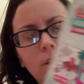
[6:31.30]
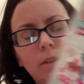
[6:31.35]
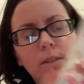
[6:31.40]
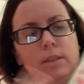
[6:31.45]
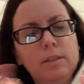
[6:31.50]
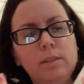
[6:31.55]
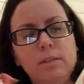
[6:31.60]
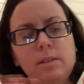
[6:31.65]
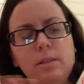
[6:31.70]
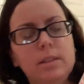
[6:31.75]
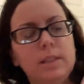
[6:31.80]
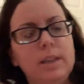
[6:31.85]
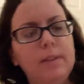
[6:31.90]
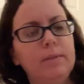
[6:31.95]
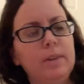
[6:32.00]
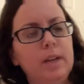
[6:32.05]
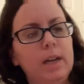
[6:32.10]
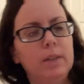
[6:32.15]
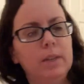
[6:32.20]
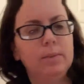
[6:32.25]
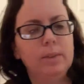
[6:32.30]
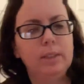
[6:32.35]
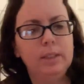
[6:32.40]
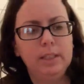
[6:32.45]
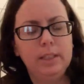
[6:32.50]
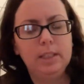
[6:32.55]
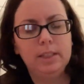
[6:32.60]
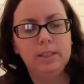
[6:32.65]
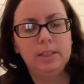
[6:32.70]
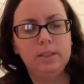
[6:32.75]
dolls have not
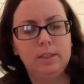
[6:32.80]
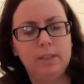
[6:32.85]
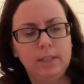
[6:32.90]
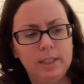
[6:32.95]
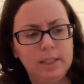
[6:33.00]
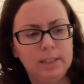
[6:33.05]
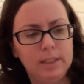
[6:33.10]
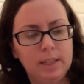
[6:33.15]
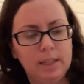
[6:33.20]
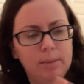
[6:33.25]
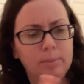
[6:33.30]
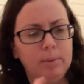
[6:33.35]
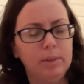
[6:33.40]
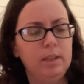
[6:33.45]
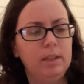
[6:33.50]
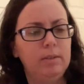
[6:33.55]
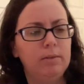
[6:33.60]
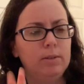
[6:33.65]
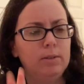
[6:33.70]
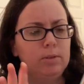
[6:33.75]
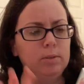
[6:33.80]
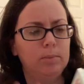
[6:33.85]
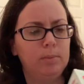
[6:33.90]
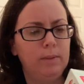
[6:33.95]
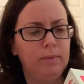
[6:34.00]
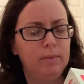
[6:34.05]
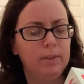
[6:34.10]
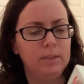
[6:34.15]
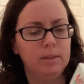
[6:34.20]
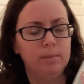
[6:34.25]
released yet. I believe those will be
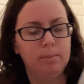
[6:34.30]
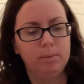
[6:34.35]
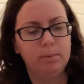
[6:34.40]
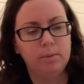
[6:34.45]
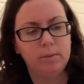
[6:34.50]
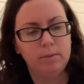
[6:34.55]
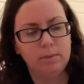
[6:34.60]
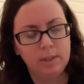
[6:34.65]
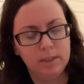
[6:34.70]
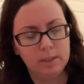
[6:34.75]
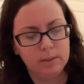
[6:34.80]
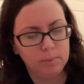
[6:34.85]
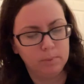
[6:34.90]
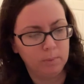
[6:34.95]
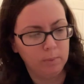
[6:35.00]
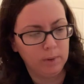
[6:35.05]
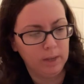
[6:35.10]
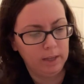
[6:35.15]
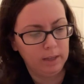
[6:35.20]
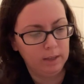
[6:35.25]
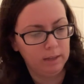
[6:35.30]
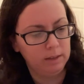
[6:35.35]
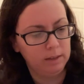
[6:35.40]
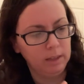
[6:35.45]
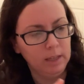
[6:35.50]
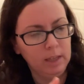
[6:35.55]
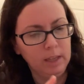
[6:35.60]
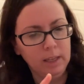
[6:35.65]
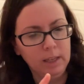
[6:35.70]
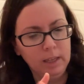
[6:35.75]
visible as well.
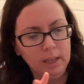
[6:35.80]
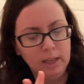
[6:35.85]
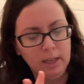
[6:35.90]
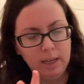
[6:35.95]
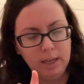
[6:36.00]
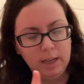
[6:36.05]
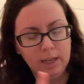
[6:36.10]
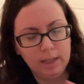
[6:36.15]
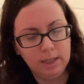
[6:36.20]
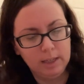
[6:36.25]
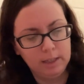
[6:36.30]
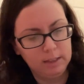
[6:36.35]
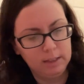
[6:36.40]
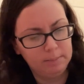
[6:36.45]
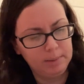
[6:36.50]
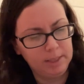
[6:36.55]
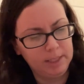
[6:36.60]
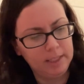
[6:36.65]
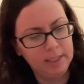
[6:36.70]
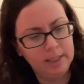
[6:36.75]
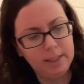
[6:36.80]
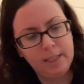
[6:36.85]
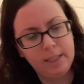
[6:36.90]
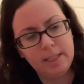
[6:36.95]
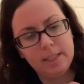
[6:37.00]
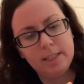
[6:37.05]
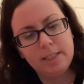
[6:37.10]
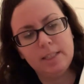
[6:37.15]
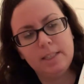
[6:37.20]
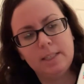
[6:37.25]
Um, and then
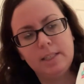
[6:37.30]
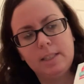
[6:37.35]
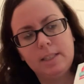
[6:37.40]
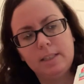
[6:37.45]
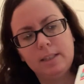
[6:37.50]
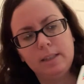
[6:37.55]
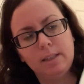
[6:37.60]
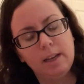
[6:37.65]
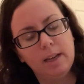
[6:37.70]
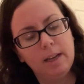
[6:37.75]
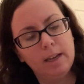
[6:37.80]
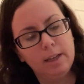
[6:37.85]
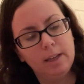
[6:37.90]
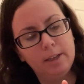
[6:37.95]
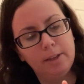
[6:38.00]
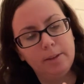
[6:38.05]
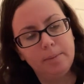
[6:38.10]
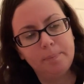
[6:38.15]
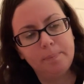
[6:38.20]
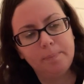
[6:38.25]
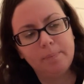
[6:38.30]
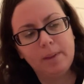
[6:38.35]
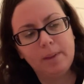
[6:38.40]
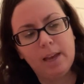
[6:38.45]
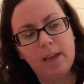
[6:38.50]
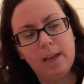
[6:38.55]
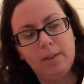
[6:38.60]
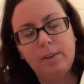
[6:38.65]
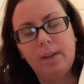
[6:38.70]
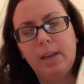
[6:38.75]
these um,
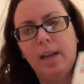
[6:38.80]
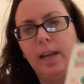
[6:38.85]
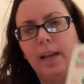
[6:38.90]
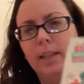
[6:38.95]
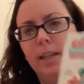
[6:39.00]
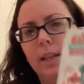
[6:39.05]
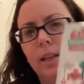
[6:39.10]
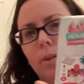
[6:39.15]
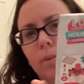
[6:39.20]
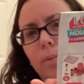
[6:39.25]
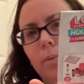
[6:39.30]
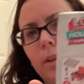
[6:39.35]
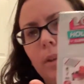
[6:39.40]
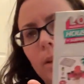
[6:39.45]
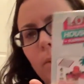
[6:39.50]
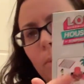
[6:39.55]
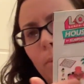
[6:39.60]
haven't had like a really